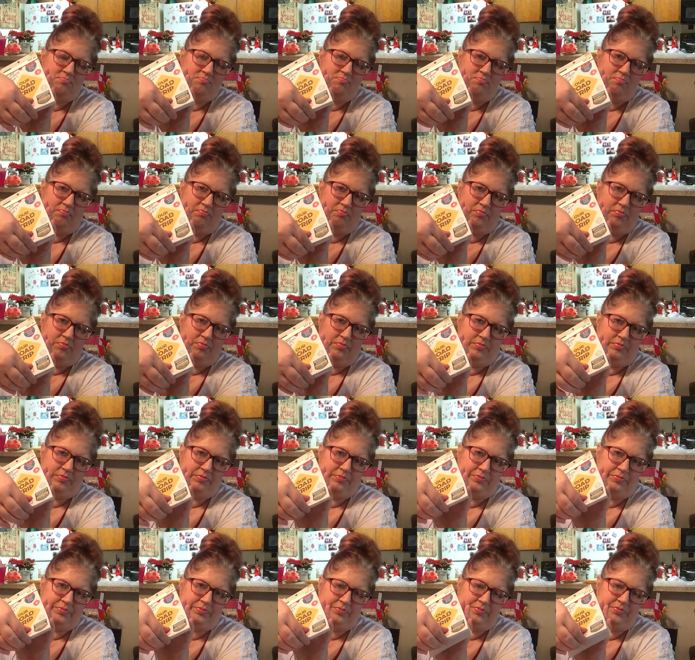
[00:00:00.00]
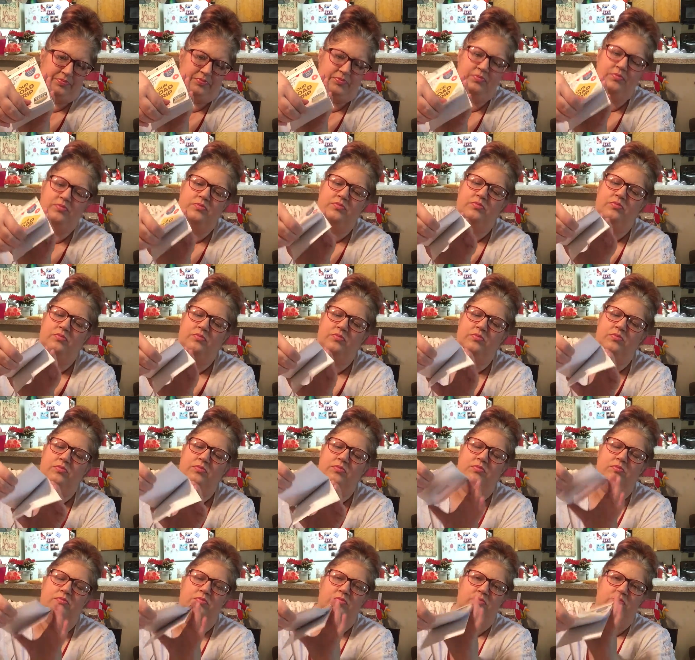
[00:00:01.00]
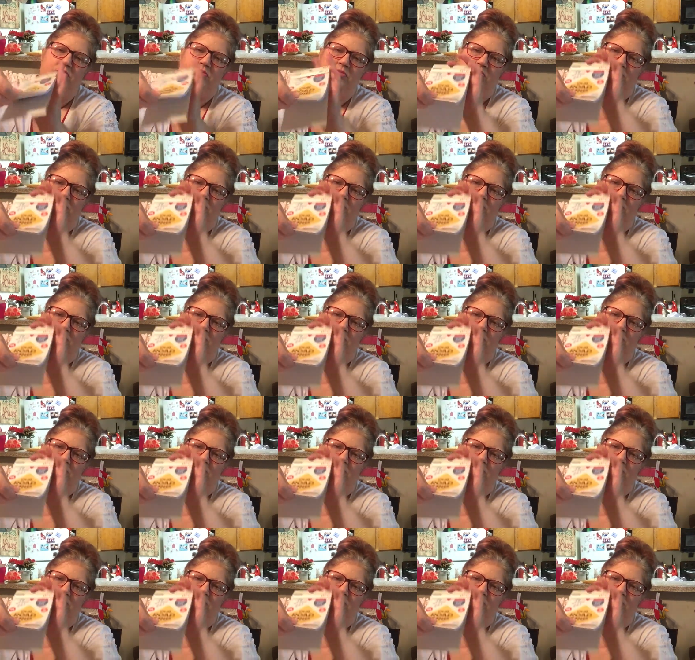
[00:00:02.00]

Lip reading: No one is speaking in this clip.